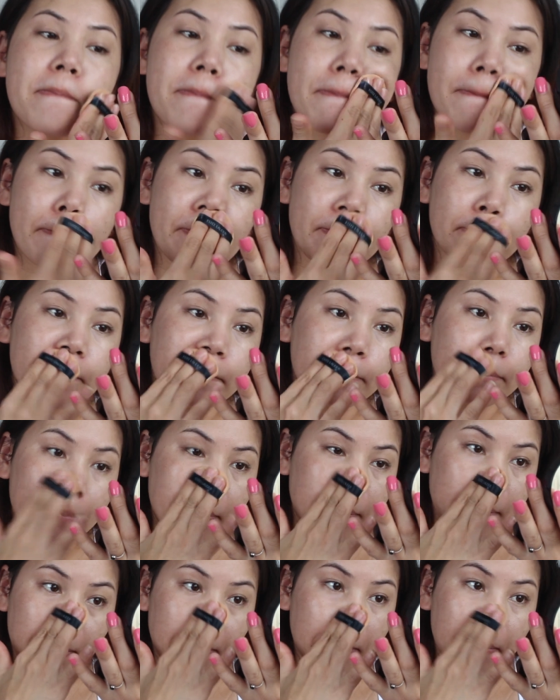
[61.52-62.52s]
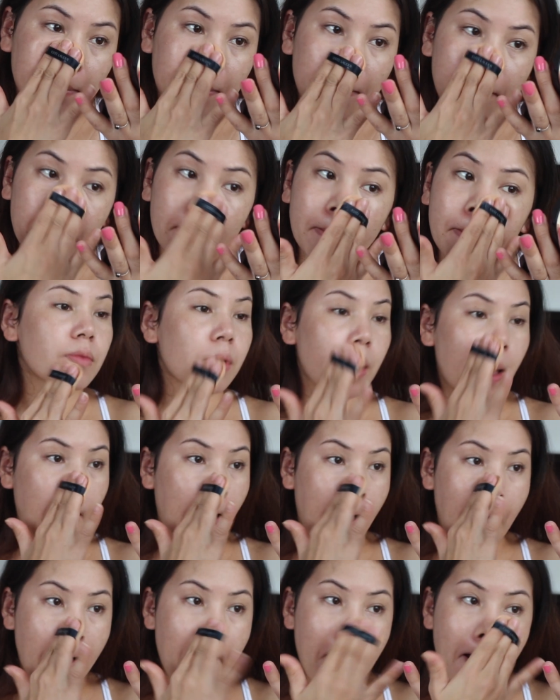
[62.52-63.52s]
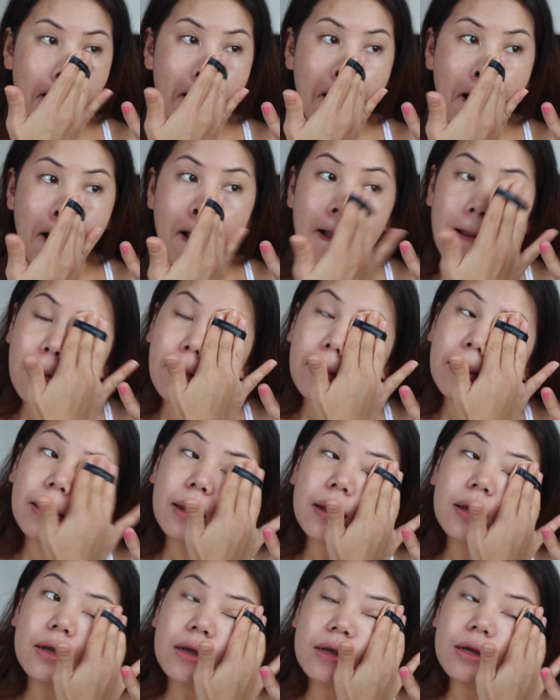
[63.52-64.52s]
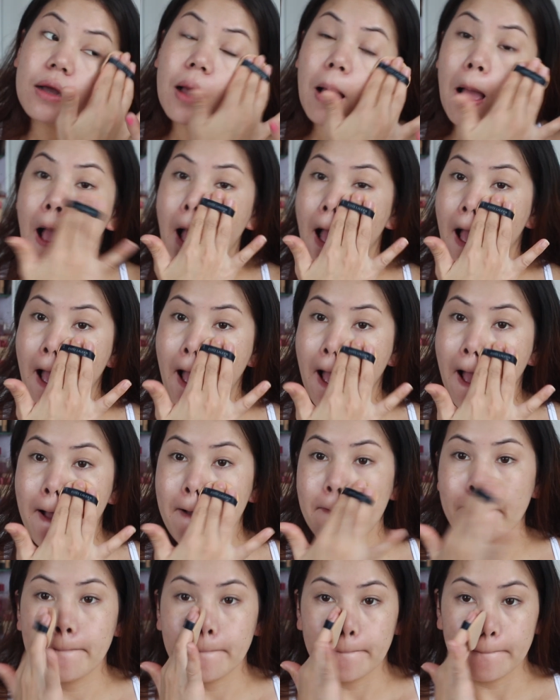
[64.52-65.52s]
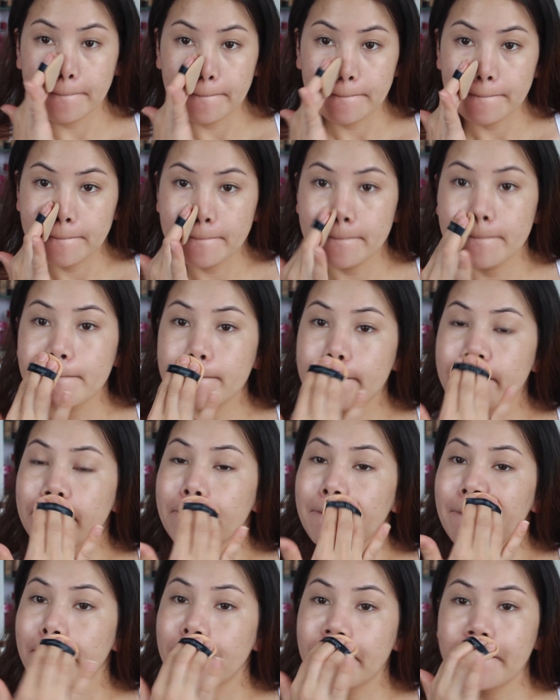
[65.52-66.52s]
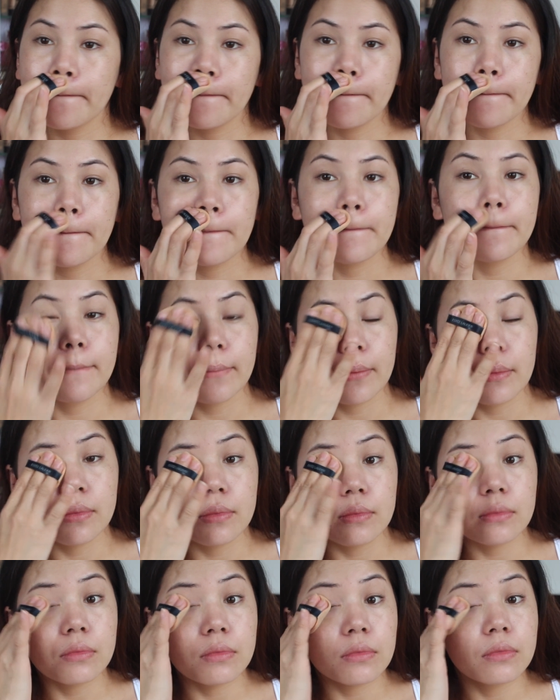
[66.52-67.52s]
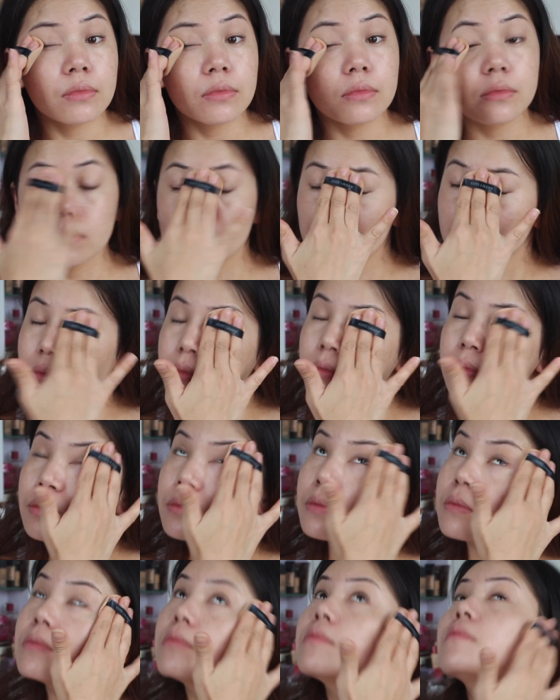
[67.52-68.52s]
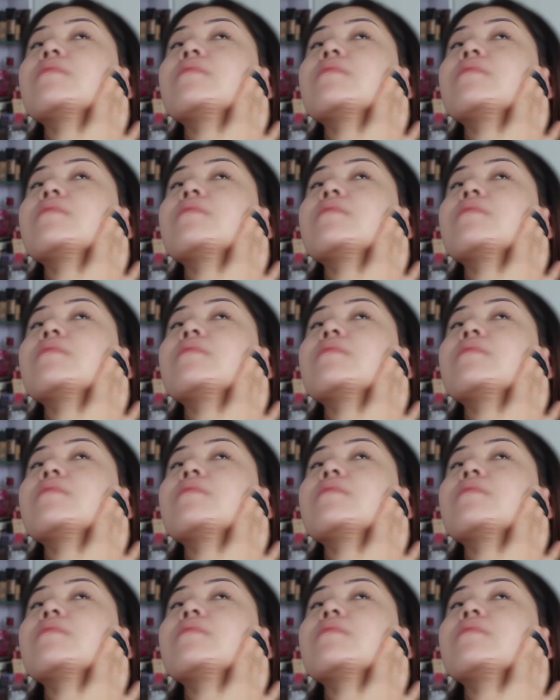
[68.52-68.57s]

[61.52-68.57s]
this world. Everyone have imperfection. I do have some pigmentation, dark circle, blackheads, because this is our